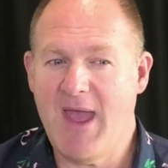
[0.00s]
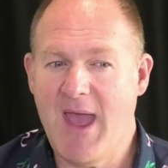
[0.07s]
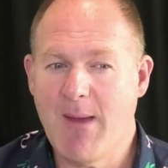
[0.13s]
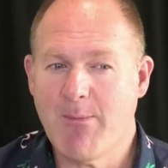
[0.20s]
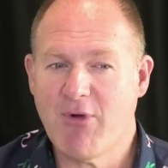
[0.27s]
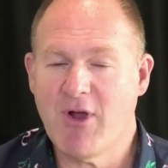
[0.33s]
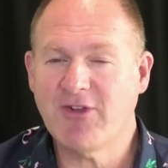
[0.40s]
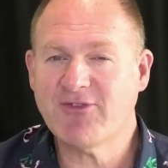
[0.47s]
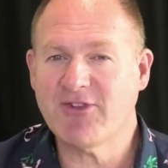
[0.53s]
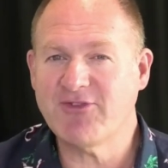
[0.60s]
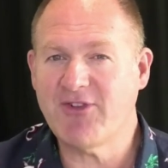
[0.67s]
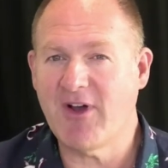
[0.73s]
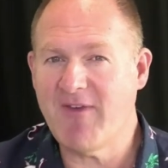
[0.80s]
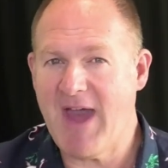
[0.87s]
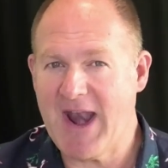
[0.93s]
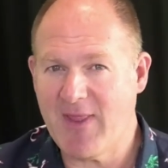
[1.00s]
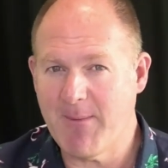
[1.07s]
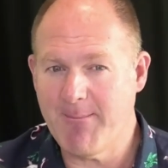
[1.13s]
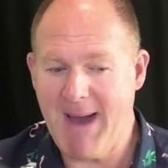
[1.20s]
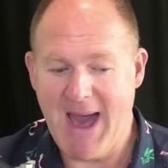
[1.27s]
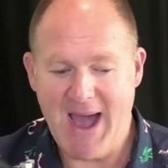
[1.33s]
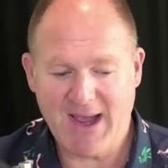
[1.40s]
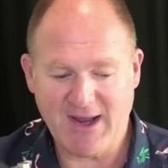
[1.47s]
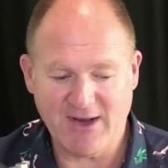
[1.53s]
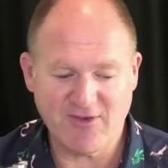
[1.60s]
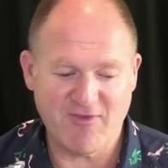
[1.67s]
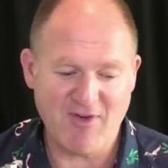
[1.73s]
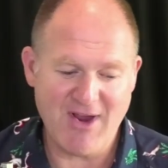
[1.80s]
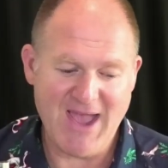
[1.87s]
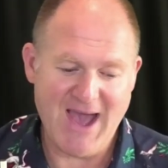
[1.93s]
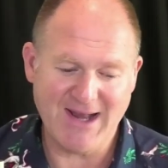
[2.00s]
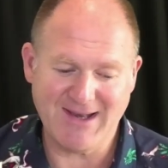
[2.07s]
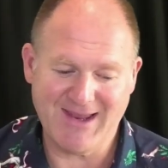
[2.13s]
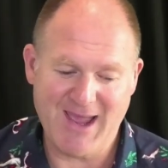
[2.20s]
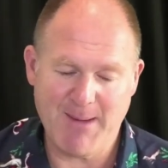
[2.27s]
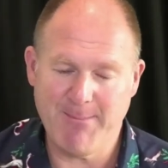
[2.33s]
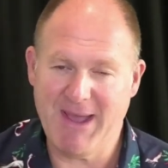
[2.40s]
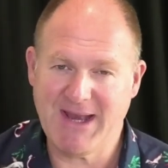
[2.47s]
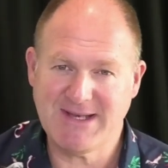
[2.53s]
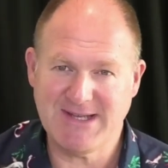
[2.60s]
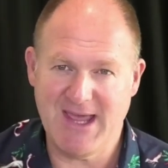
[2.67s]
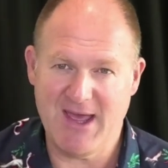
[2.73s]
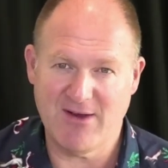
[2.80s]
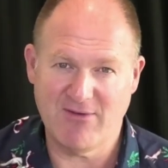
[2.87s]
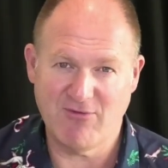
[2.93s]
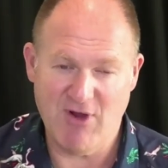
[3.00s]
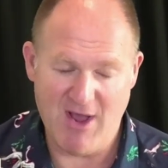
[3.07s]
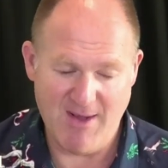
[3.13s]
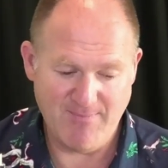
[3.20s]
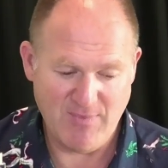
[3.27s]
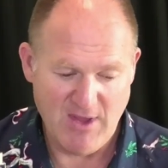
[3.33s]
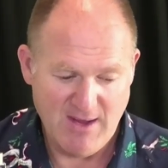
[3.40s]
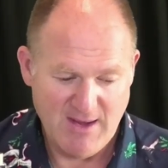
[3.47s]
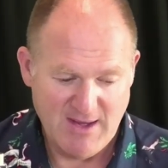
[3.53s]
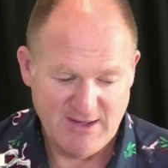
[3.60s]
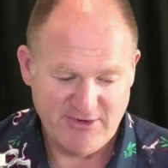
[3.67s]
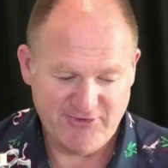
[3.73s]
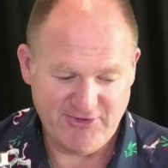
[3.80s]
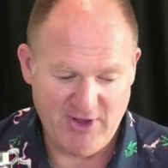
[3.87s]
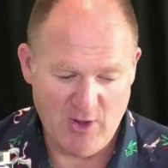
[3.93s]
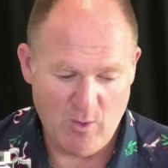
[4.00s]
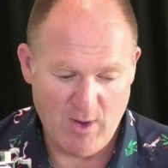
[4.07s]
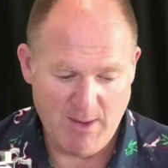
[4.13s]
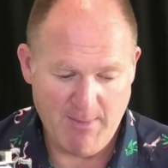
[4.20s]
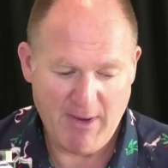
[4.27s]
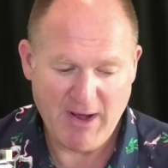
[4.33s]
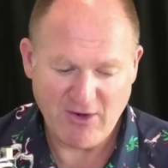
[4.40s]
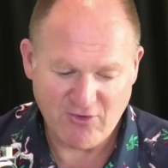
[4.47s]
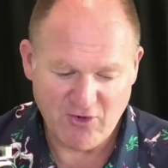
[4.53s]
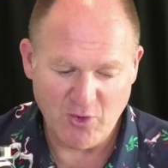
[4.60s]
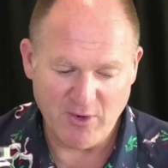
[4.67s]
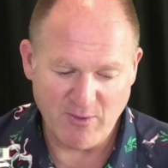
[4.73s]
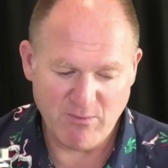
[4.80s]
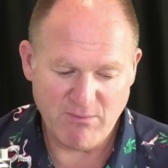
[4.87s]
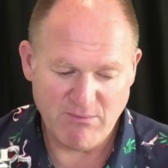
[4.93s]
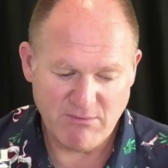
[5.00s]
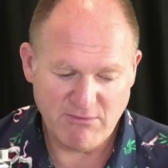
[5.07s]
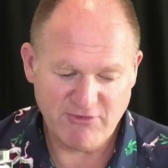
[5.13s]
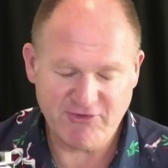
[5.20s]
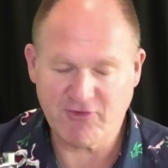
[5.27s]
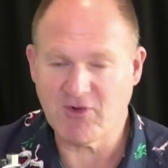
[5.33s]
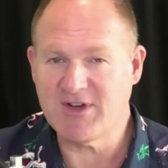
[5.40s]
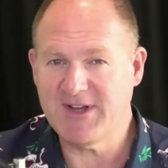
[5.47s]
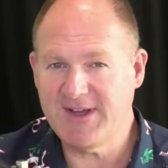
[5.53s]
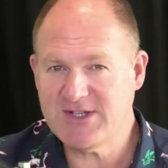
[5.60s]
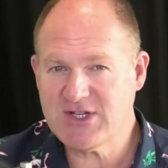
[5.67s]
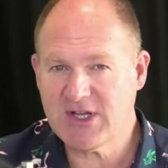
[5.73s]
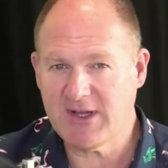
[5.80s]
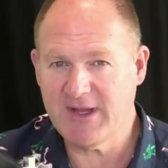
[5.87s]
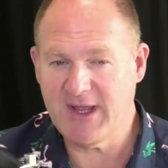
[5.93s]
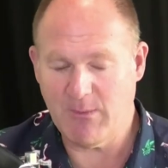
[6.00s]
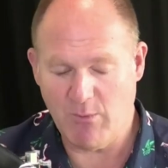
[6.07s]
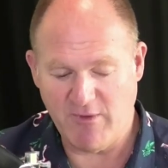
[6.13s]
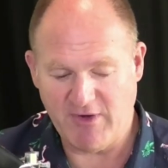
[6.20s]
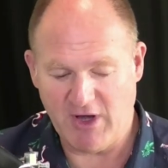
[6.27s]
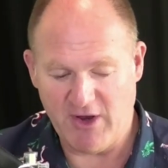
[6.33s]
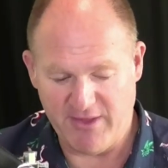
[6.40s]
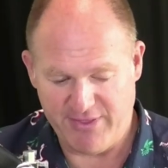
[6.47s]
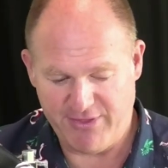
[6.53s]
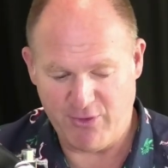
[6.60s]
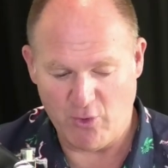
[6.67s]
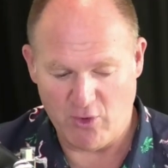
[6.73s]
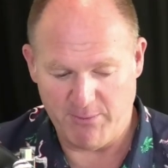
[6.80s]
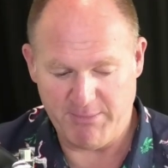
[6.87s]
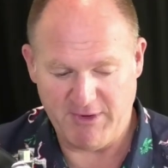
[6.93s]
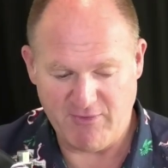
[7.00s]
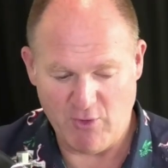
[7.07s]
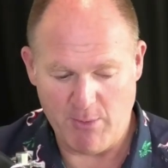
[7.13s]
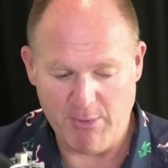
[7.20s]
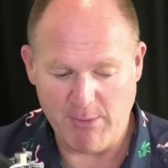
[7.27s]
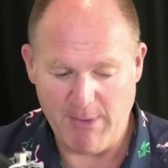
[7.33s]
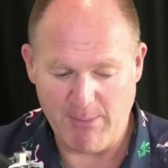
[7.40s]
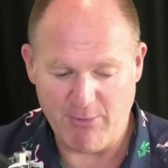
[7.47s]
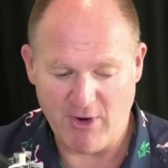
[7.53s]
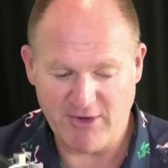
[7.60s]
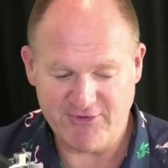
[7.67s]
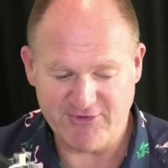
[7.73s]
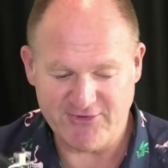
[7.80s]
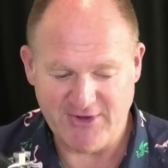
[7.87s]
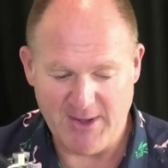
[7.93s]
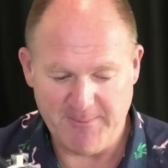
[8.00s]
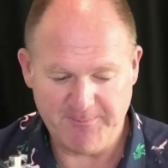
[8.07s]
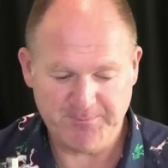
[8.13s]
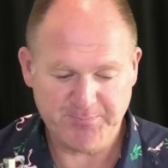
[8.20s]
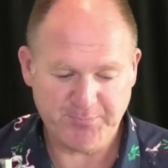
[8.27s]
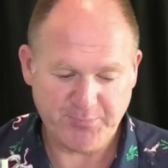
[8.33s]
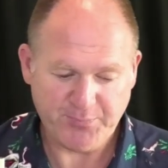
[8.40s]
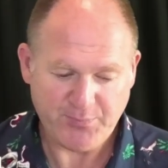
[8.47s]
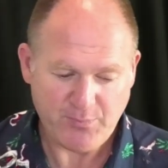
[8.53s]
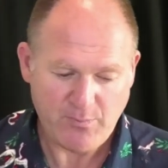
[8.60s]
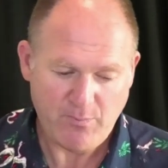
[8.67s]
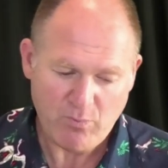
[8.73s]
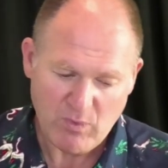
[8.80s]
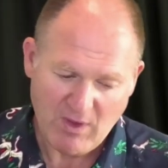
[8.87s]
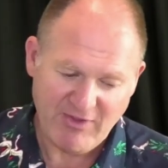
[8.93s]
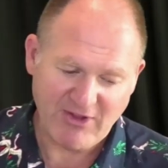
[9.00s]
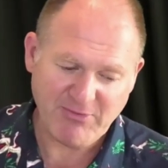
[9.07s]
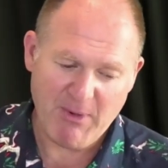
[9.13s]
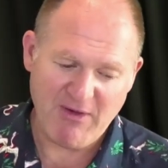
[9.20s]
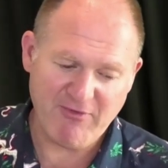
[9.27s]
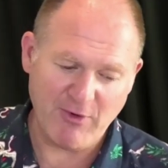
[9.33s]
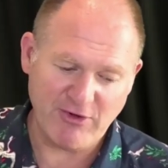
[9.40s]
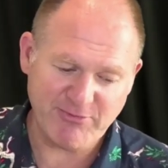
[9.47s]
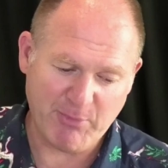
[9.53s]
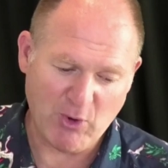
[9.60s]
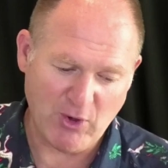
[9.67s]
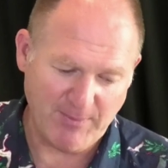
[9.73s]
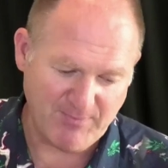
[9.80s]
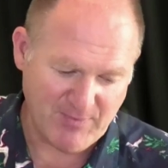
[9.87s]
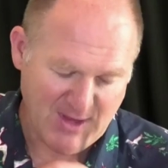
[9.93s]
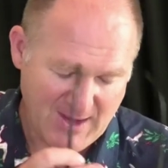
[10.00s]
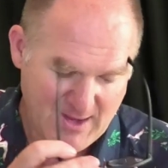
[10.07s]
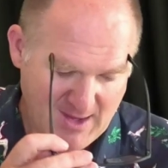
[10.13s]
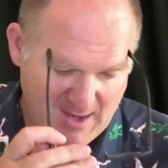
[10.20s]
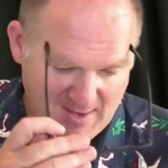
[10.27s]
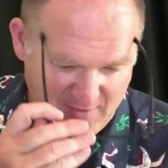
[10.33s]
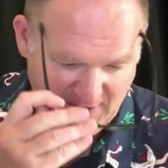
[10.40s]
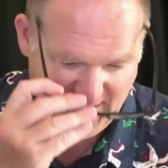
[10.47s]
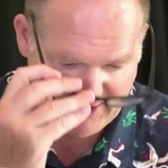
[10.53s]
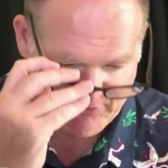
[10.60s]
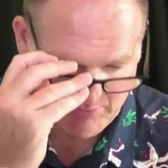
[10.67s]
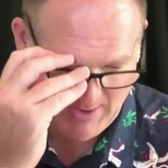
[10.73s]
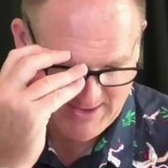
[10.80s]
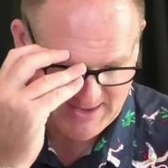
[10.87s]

priced yourself out of the market, it's very hard to come back down, right? So um, I'm going to do it strategically and with a lot of thought before I put my prices up. That's my first point. The next one